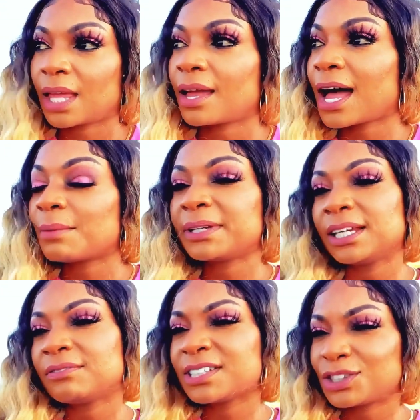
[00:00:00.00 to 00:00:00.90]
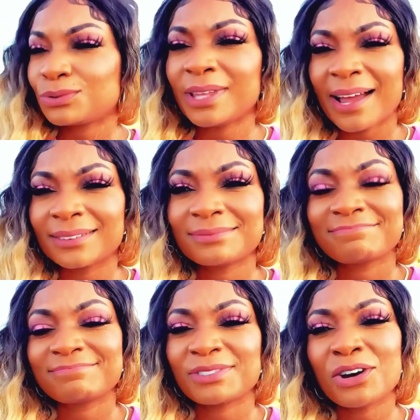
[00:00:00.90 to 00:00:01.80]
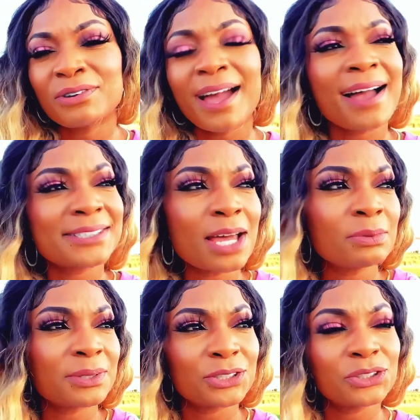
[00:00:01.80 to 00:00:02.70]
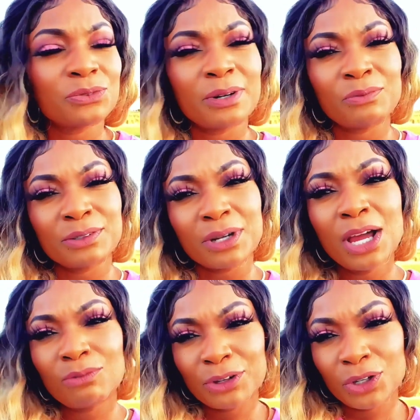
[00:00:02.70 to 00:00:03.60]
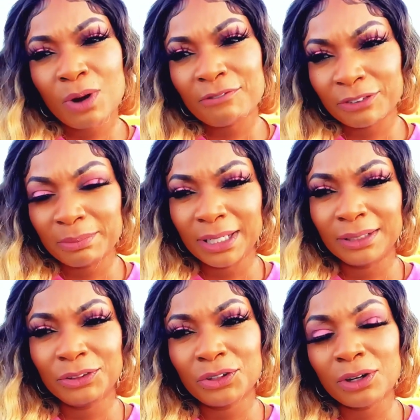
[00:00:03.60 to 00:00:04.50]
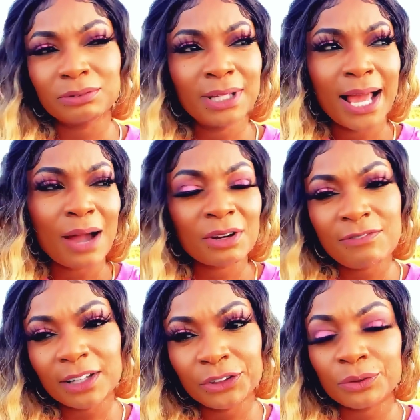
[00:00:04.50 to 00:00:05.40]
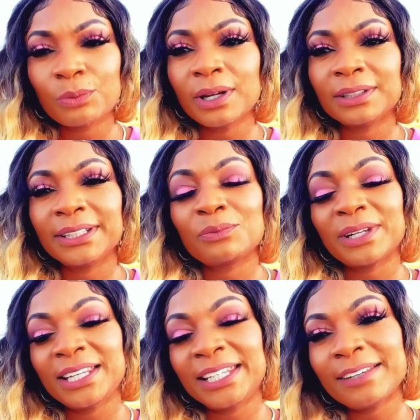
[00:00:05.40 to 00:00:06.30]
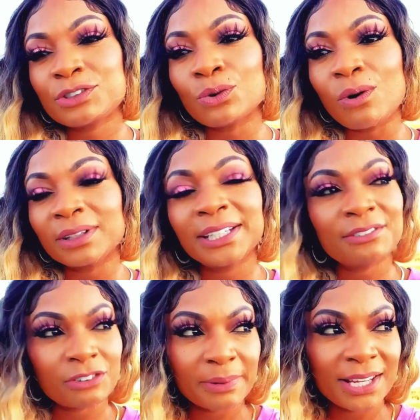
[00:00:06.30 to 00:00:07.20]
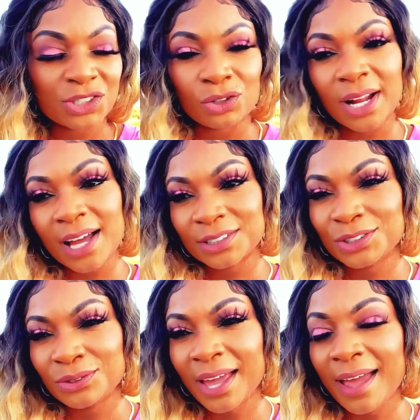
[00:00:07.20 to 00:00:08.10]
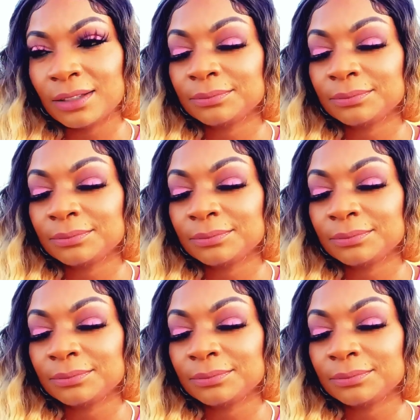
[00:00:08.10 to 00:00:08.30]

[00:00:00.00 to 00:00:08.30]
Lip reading: How many of us do that? Oh God, tell me what to do. What do you want from me? I want to follow your will. And then when he gives you all the information on how to do that,